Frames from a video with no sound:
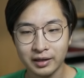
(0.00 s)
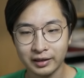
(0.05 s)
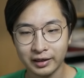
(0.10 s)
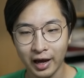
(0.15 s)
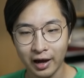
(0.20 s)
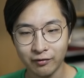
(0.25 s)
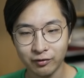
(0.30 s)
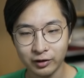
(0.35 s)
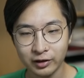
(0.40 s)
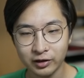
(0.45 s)

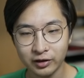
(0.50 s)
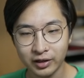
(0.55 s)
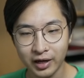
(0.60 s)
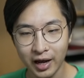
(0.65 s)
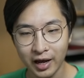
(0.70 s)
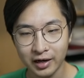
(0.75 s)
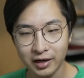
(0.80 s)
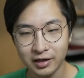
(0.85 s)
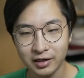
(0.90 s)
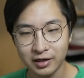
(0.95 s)
Cavalier,
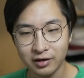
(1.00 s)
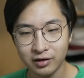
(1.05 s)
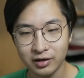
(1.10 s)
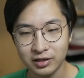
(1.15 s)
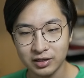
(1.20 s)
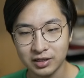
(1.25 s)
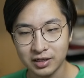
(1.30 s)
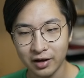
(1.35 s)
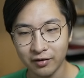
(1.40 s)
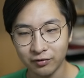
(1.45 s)
Cannoneer
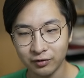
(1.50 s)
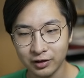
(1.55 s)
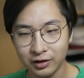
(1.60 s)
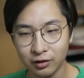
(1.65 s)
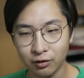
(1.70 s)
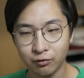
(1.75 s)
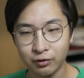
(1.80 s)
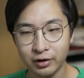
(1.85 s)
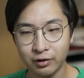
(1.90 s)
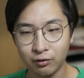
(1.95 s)
is definitely
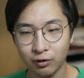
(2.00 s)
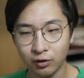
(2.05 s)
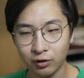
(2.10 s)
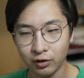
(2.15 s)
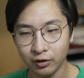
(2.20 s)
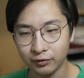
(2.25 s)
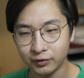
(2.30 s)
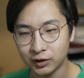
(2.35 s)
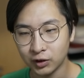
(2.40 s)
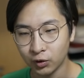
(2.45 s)
the
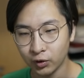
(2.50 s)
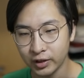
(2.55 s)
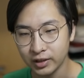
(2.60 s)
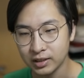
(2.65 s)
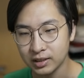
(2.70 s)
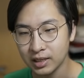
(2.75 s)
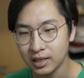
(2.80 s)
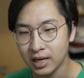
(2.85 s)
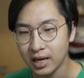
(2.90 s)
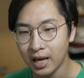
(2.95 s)
reroll of
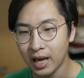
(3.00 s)
choice.